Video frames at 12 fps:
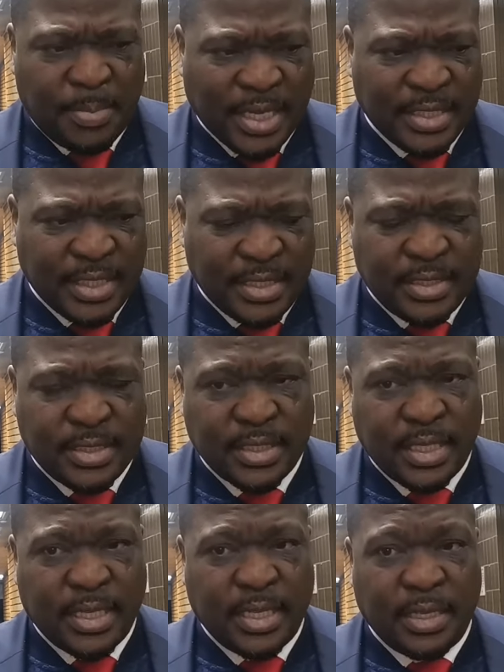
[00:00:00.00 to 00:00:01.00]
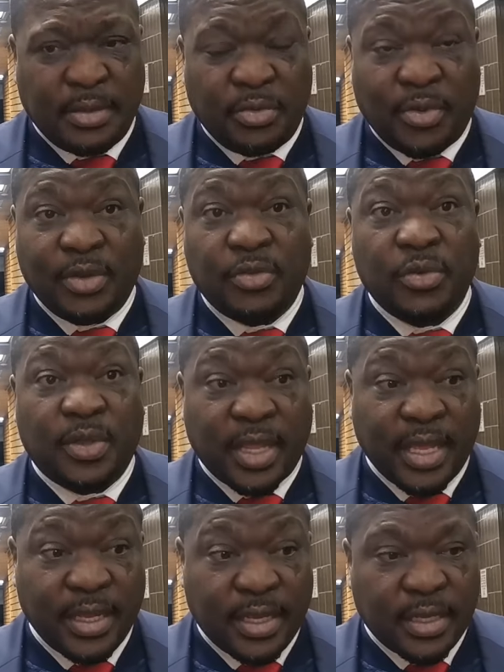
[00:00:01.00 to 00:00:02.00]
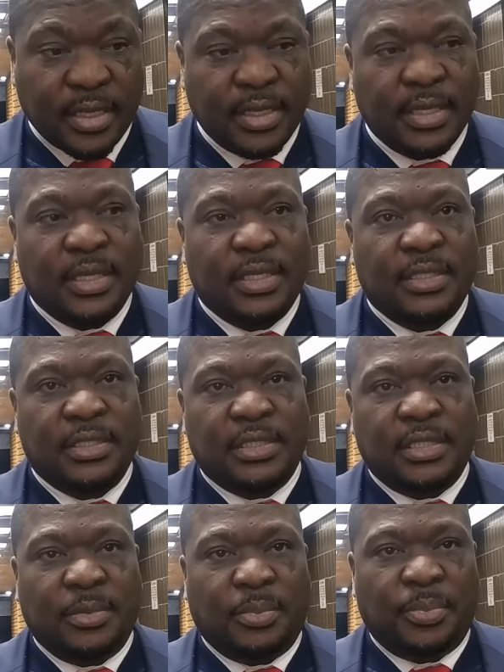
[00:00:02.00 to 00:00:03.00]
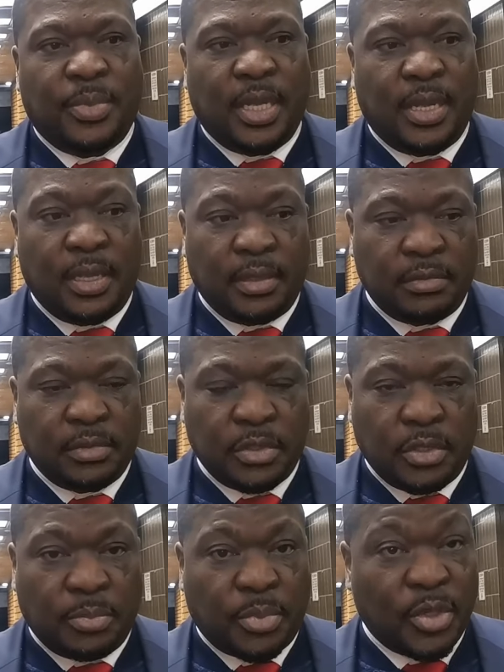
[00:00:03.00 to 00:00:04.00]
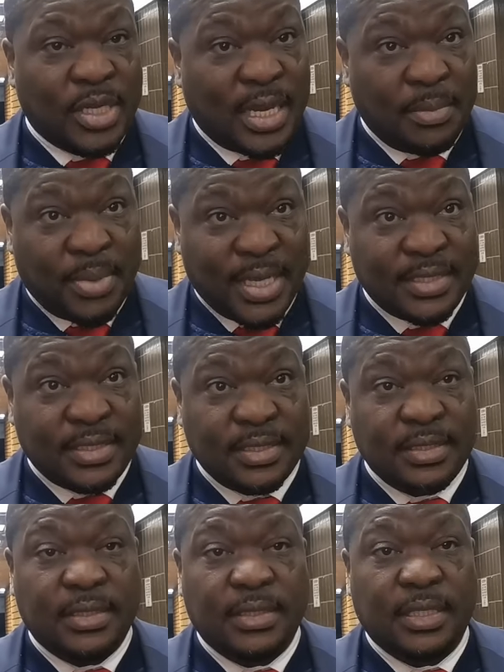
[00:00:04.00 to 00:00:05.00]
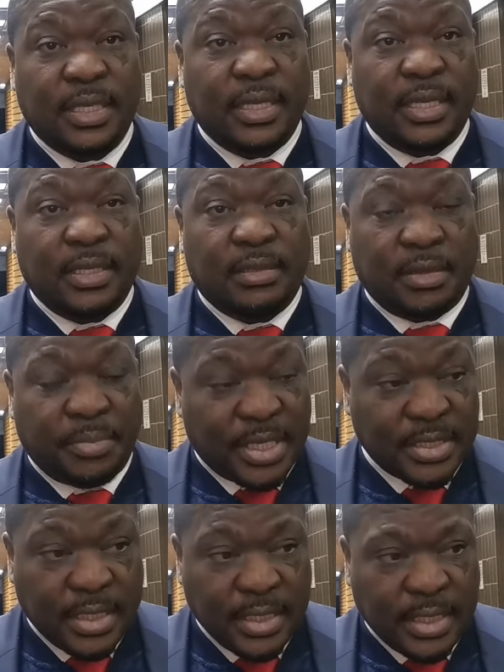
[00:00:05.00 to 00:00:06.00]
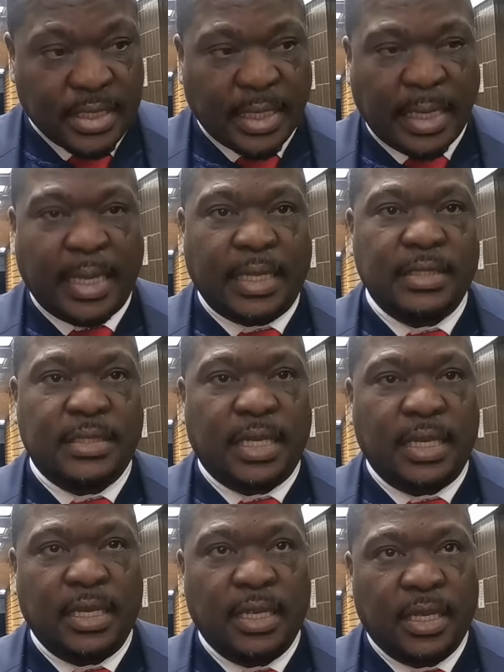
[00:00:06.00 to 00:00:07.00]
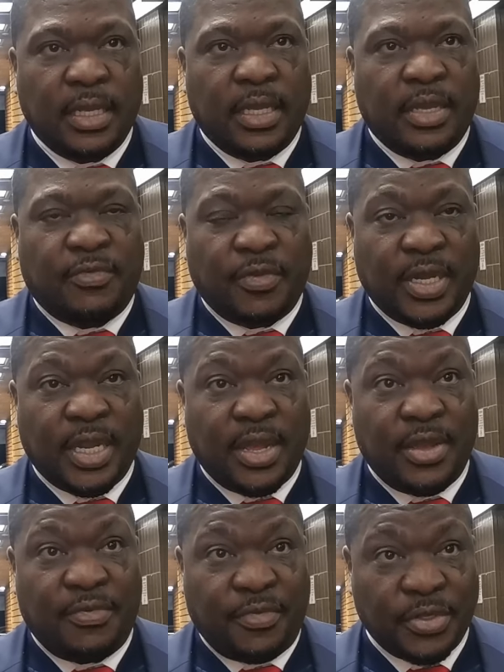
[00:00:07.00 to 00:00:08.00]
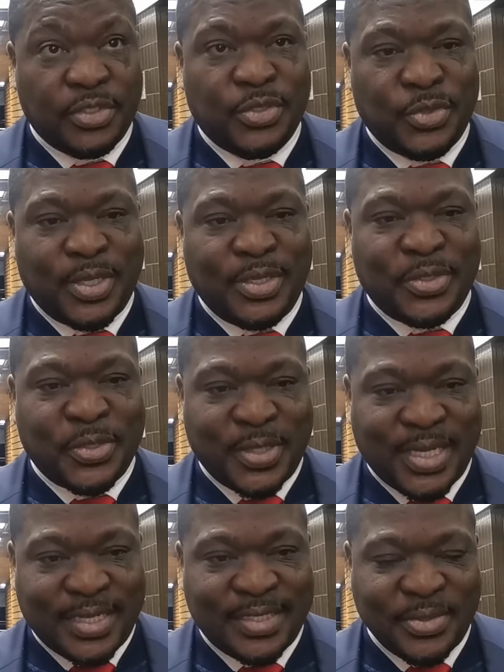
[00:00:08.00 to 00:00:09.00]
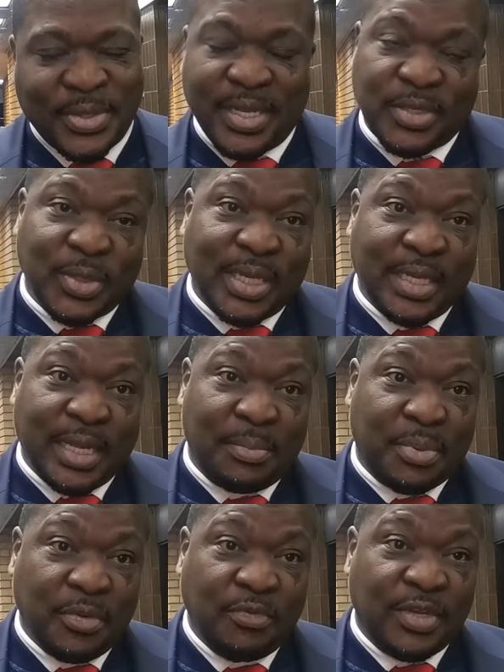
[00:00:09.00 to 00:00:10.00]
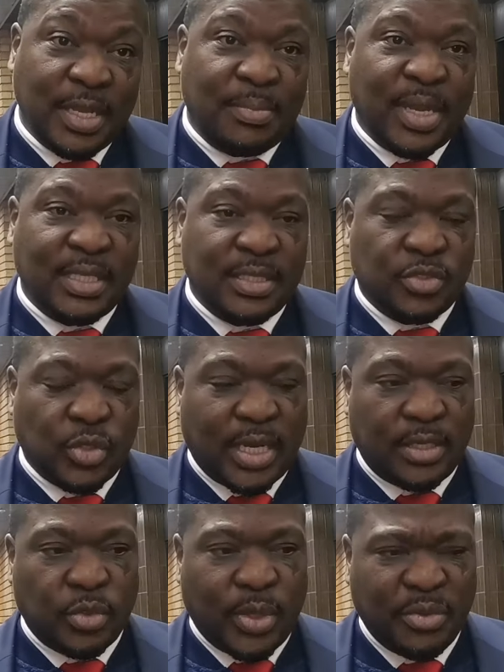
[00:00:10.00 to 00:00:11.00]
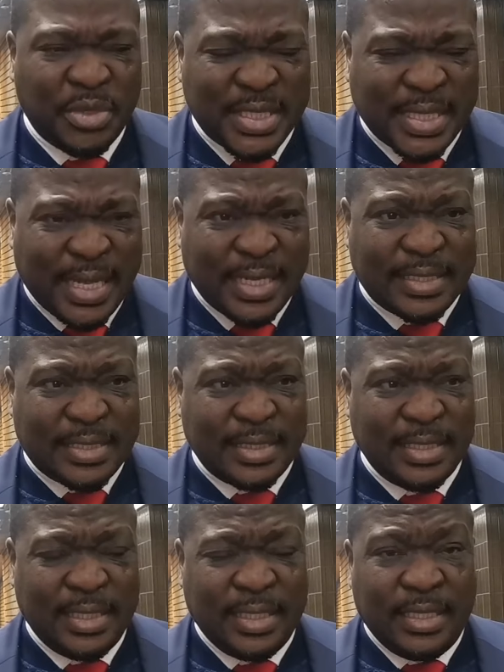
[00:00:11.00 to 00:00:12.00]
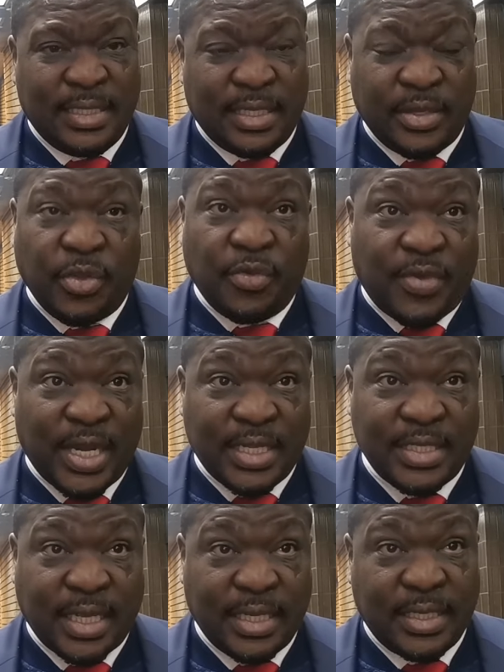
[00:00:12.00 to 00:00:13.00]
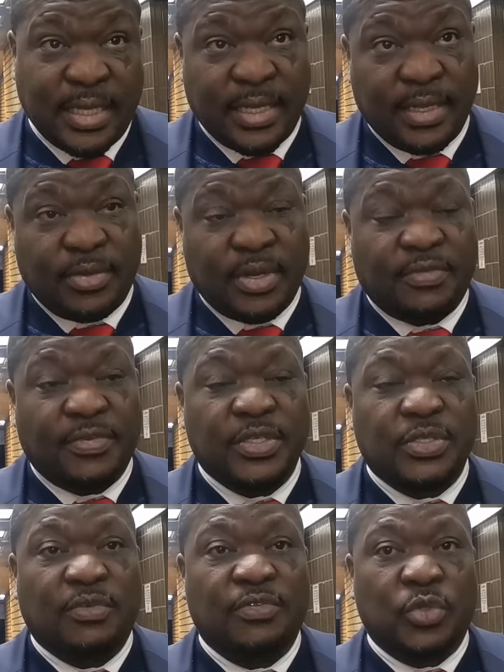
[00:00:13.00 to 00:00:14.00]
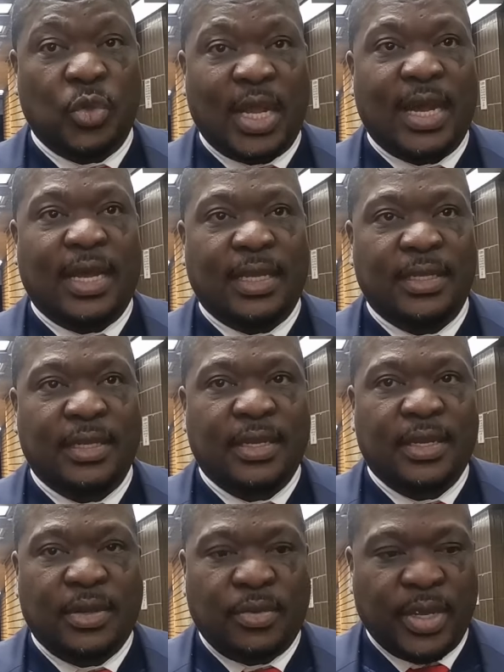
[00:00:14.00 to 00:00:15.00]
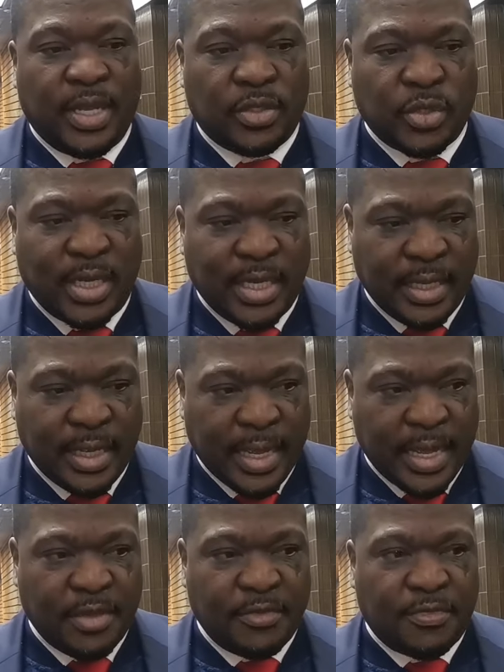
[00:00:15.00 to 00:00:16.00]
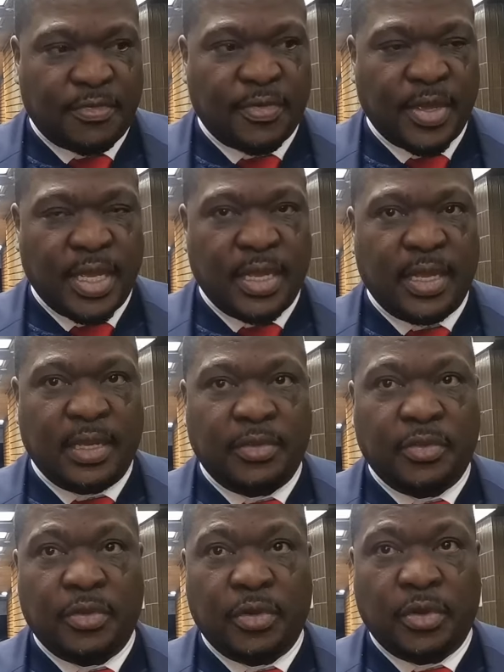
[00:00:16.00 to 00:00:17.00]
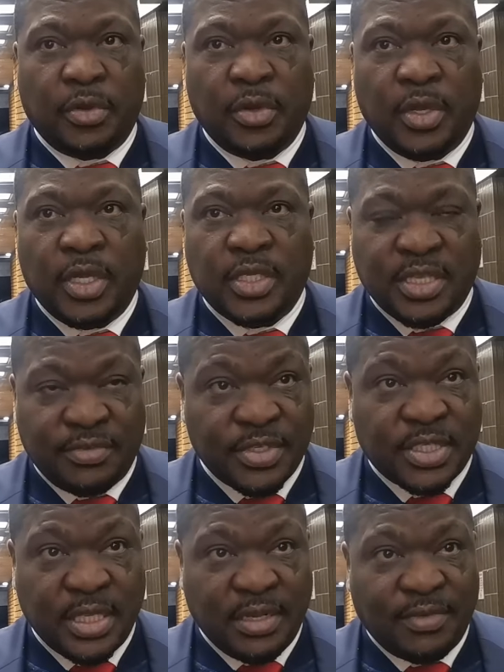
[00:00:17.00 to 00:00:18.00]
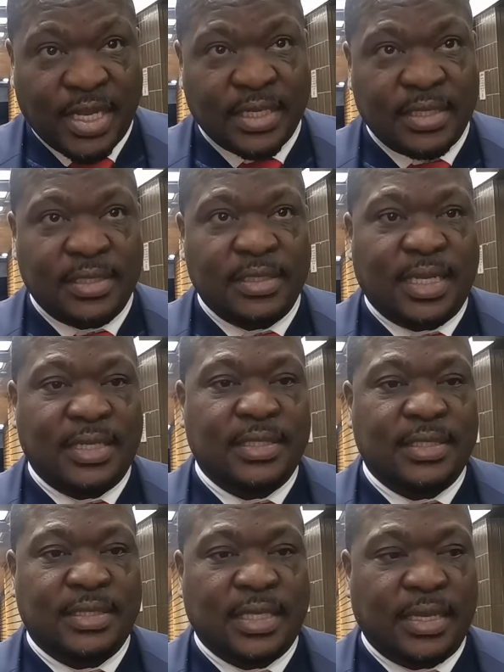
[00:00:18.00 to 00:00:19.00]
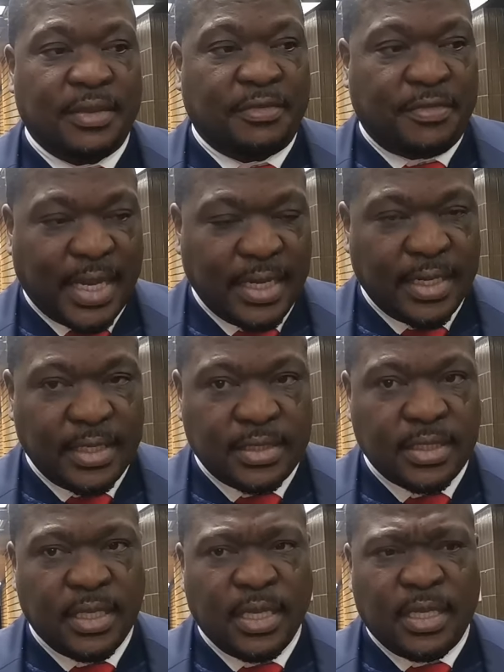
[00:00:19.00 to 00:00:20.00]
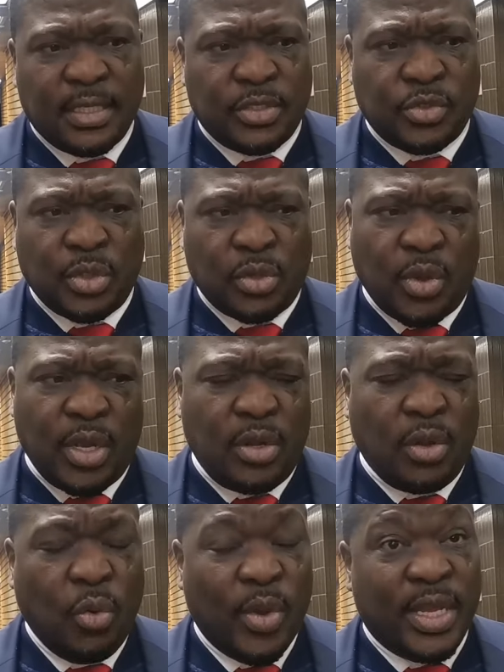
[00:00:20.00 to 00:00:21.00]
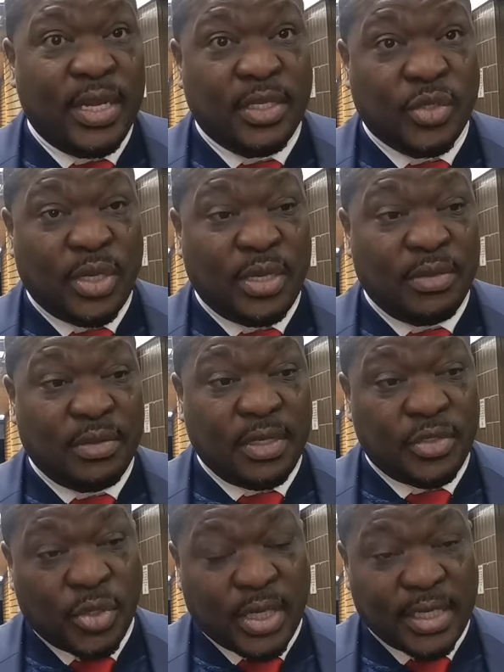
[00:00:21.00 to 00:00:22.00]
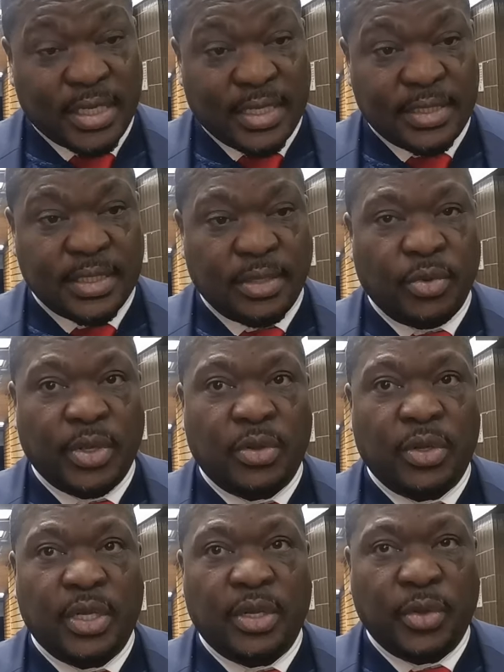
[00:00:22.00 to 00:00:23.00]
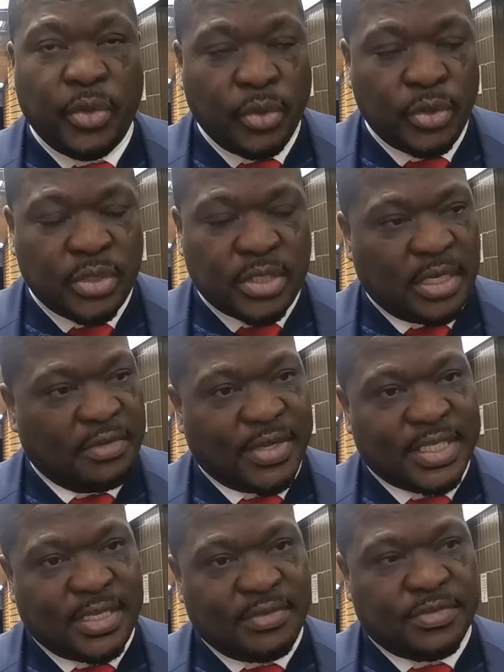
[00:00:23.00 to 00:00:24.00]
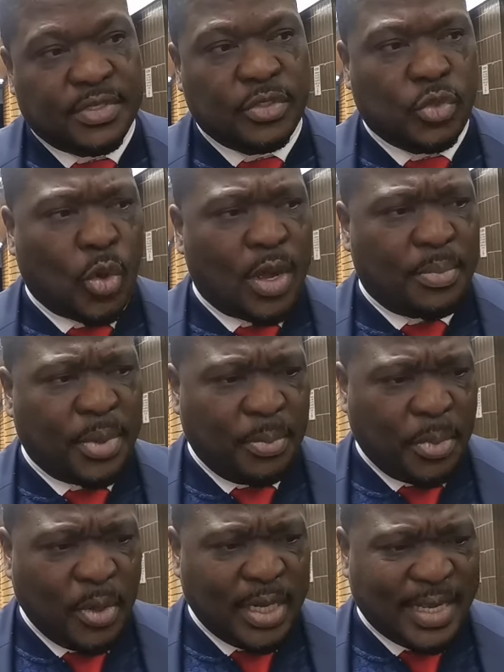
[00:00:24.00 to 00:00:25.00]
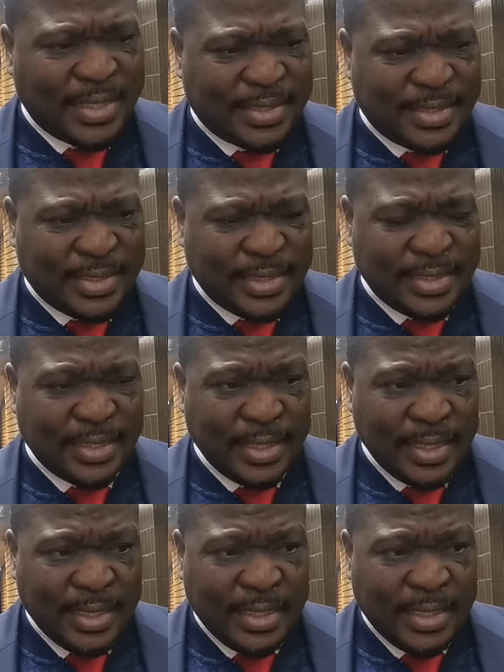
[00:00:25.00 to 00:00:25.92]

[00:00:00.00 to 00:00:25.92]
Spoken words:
budget. We want to thank the political parties represented in council for their efforts to ensure that we actually approve the budget, so that when we start the new financial year on the 1st of July, we actually have service delivery that is funded. This will go a long way in ensuring that we continue to deliver services to our people, that the